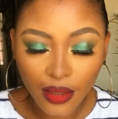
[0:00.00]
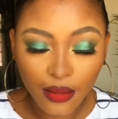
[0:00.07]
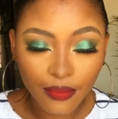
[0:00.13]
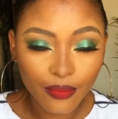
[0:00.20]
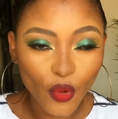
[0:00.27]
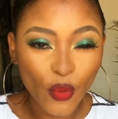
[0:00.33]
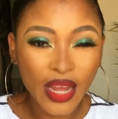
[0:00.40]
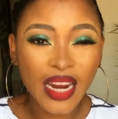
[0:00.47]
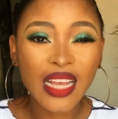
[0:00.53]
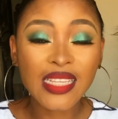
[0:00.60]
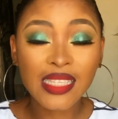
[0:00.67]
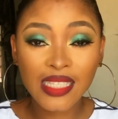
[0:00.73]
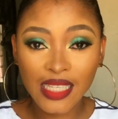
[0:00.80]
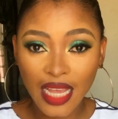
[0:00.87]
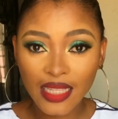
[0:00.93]
when I
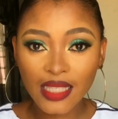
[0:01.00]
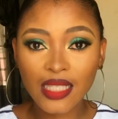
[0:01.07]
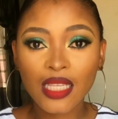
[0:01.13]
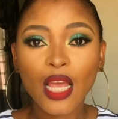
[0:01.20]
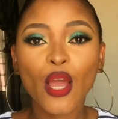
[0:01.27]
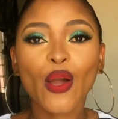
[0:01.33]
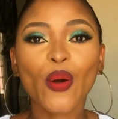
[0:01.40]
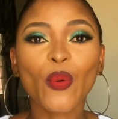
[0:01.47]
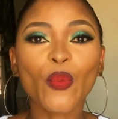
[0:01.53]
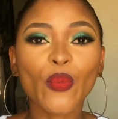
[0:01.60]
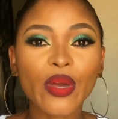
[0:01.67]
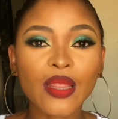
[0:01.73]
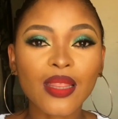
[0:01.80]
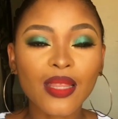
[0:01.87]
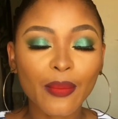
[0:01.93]
set
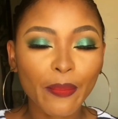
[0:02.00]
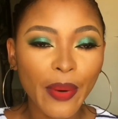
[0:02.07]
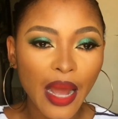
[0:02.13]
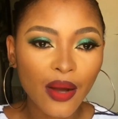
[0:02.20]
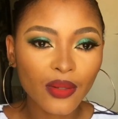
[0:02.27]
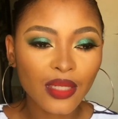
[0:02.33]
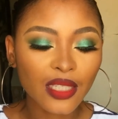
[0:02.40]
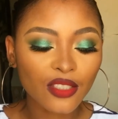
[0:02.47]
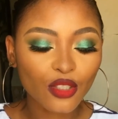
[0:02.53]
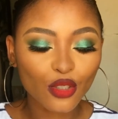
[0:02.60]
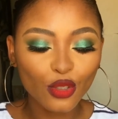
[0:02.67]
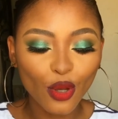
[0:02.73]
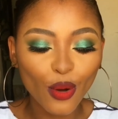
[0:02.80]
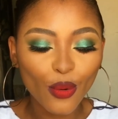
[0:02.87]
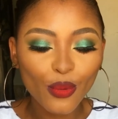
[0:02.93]
with the powder.
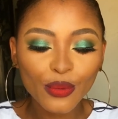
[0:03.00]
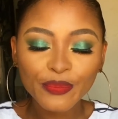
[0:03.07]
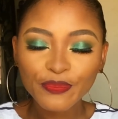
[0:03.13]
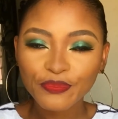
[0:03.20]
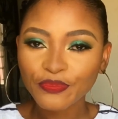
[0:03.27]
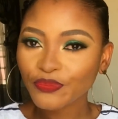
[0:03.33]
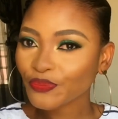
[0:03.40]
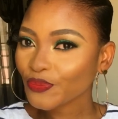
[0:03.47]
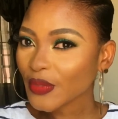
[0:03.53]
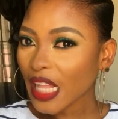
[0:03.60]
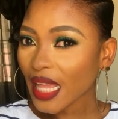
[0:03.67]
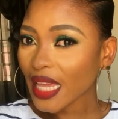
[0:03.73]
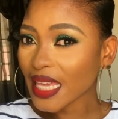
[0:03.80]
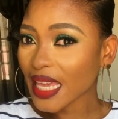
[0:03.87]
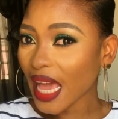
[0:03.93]
So
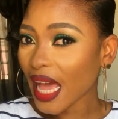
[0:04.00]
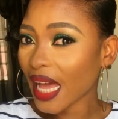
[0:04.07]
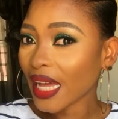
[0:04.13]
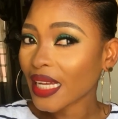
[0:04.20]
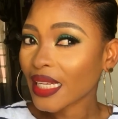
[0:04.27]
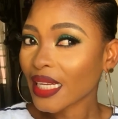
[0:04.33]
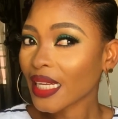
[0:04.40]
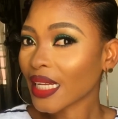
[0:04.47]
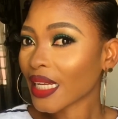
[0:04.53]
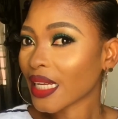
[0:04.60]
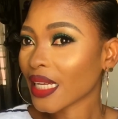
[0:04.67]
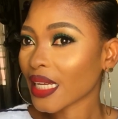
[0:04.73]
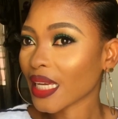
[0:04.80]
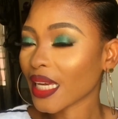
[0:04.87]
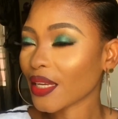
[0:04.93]
yeah,
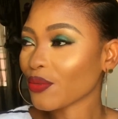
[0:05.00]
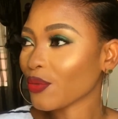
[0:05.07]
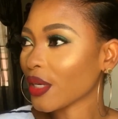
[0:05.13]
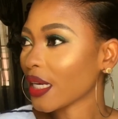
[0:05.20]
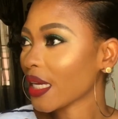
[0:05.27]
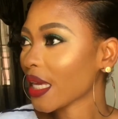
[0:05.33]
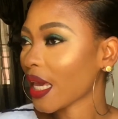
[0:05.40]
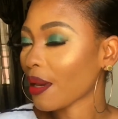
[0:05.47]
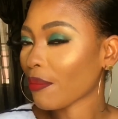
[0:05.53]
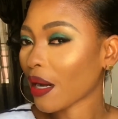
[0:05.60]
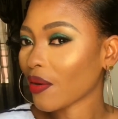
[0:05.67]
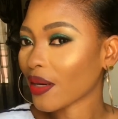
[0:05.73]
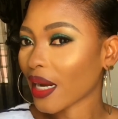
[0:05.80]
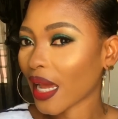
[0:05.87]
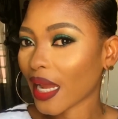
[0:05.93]
it really came
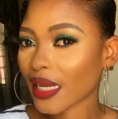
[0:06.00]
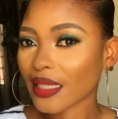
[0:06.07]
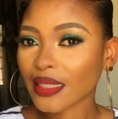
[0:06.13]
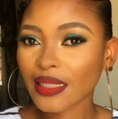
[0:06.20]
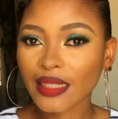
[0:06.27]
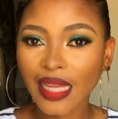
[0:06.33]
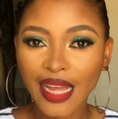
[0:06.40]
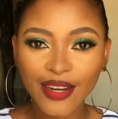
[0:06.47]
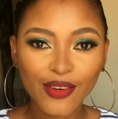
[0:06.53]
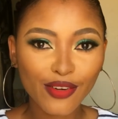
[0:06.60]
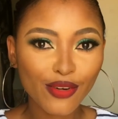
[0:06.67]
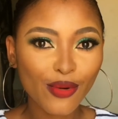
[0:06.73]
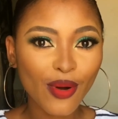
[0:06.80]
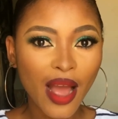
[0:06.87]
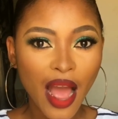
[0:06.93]
out nice. I don't
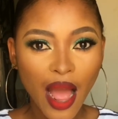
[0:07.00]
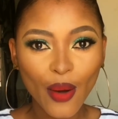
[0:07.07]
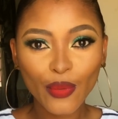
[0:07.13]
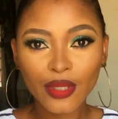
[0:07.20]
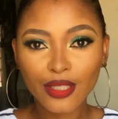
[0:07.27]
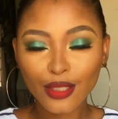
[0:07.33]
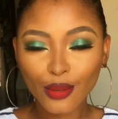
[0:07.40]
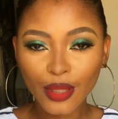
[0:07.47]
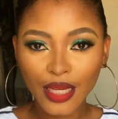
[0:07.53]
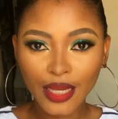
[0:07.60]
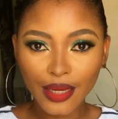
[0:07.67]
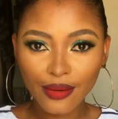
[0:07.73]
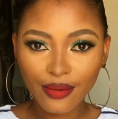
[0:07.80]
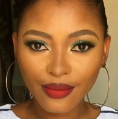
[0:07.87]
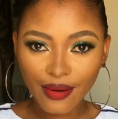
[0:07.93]
know how it's
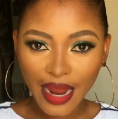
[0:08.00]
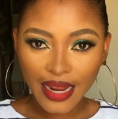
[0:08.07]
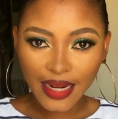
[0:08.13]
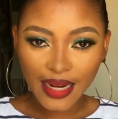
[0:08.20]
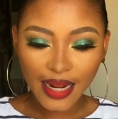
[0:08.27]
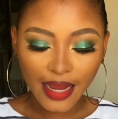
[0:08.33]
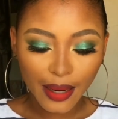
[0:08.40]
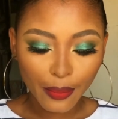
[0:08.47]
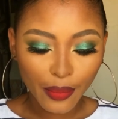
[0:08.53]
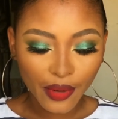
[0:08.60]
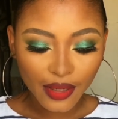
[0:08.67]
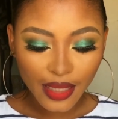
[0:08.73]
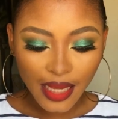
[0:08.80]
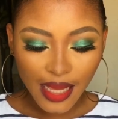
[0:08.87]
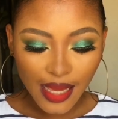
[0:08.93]
looking right there,
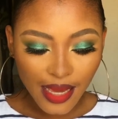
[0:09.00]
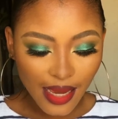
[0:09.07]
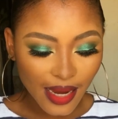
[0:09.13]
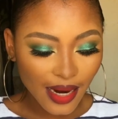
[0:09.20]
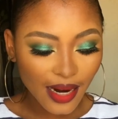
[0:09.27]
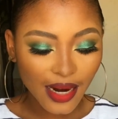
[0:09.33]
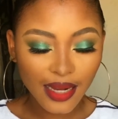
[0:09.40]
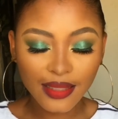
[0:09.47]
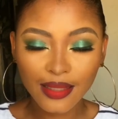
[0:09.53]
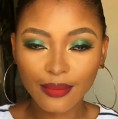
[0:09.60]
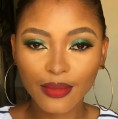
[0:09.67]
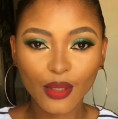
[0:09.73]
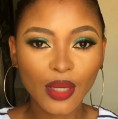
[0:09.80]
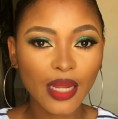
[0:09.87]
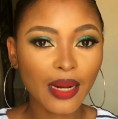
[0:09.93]
but here, as I'm
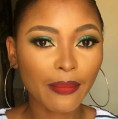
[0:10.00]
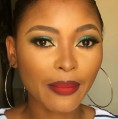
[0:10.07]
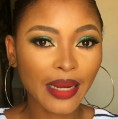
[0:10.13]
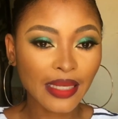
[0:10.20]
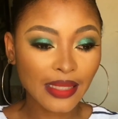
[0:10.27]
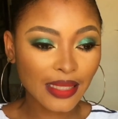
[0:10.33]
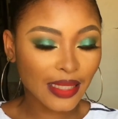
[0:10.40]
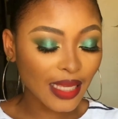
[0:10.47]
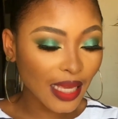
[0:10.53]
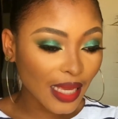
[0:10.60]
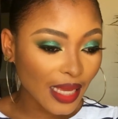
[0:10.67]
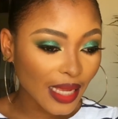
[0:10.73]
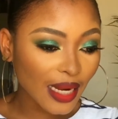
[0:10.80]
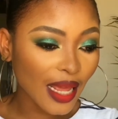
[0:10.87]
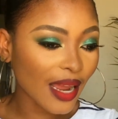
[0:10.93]
looking at my
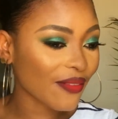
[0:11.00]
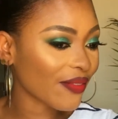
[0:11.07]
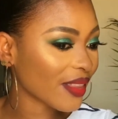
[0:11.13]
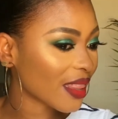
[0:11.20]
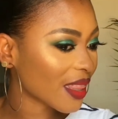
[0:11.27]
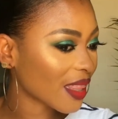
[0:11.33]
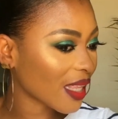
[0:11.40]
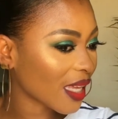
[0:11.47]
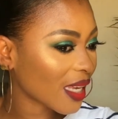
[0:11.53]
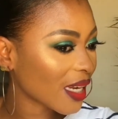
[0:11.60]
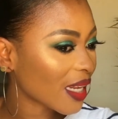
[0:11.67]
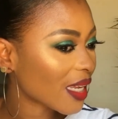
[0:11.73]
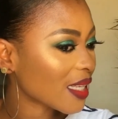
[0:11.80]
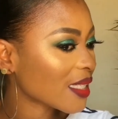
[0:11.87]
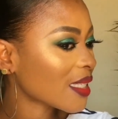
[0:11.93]
skin, everything
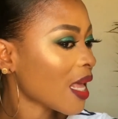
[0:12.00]
is